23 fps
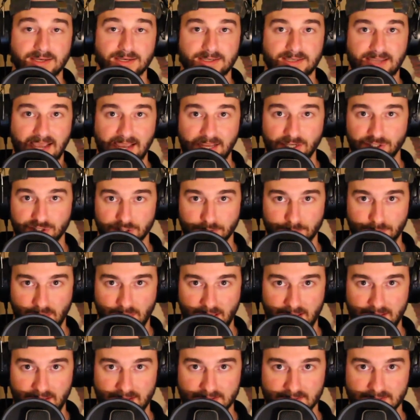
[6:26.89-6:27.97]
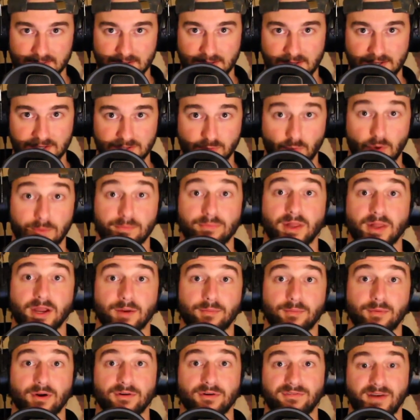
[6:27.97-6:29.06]
Danger plays is what Player
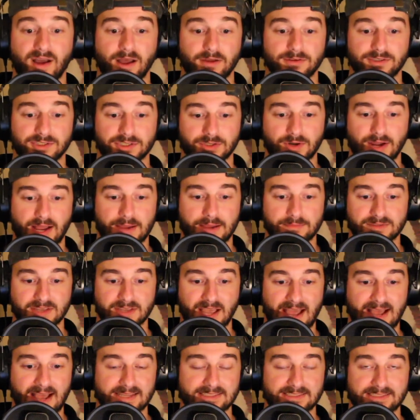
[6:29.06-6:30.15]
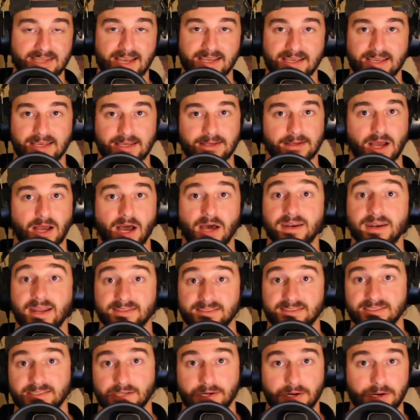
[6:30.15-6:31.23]
Profile describes as taking
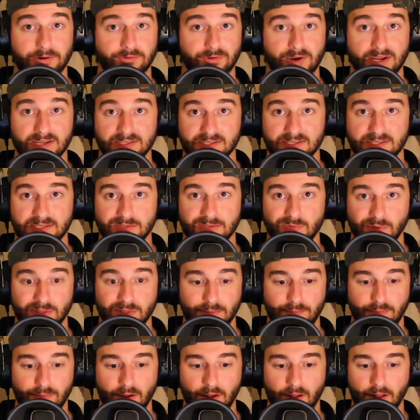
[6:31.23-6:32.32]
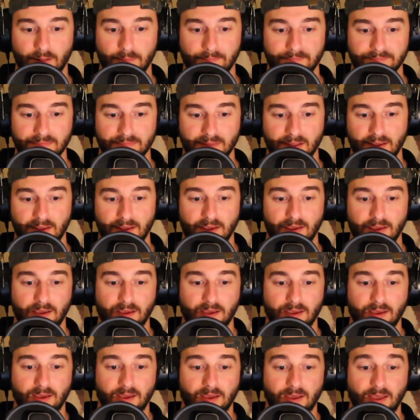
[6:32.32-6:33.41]
unnecessary risks with the ball,
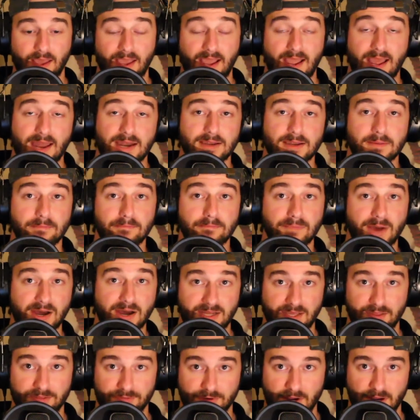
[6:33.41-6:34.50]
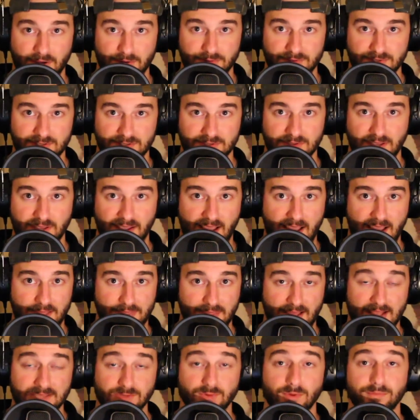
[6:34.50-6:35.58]
and money throws. And
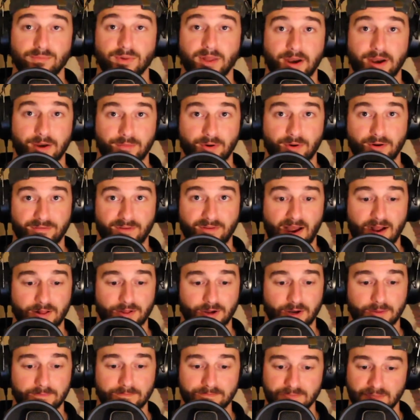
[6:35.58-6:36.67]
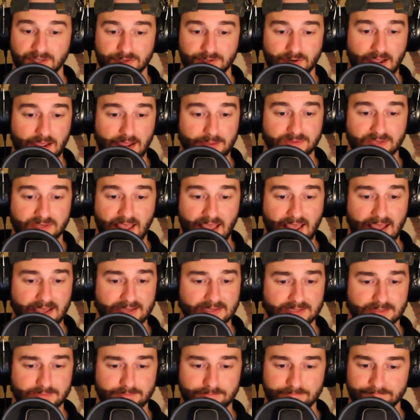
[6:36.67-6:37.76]
that's what Player Profiler describes as